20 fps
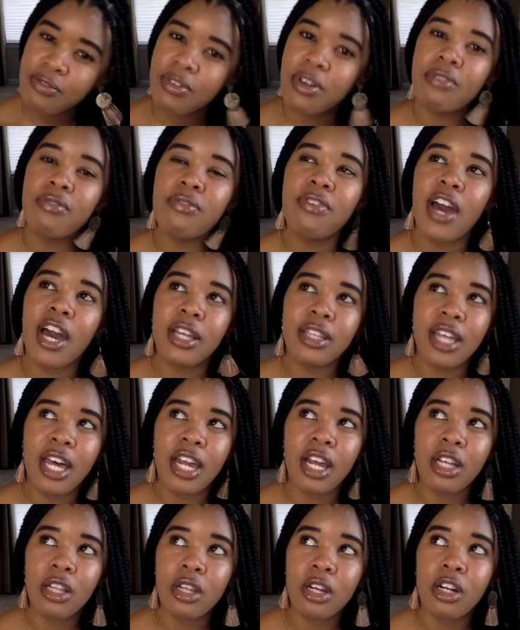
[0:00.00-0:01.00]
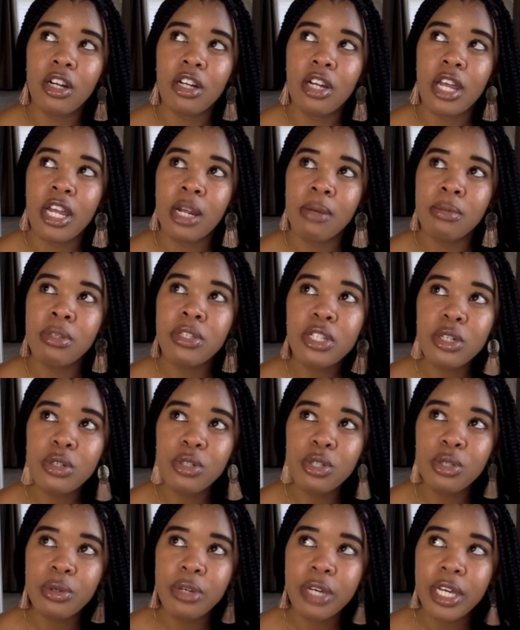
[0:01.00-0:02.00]
a fun fact that I learned, and I'm still
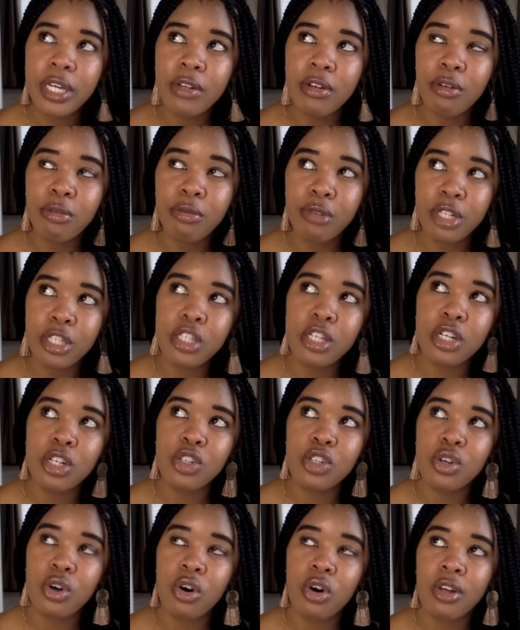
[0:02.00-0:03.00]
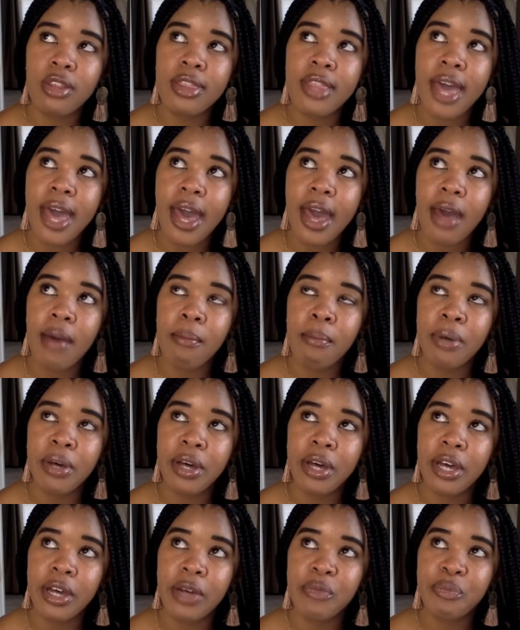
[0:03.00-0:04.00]
doing research on that,
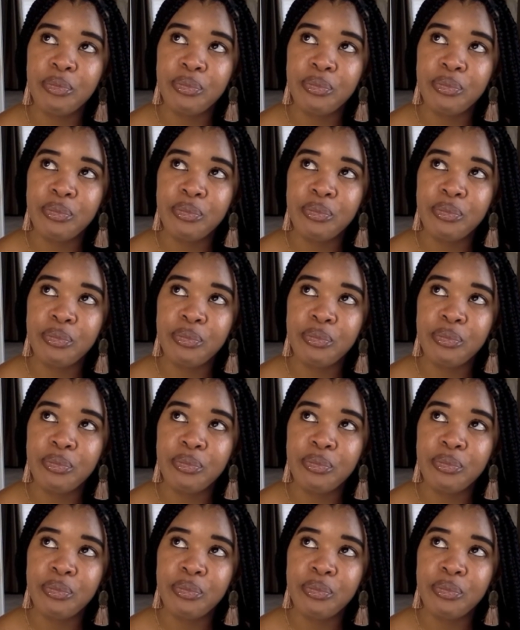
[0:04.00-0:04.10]
but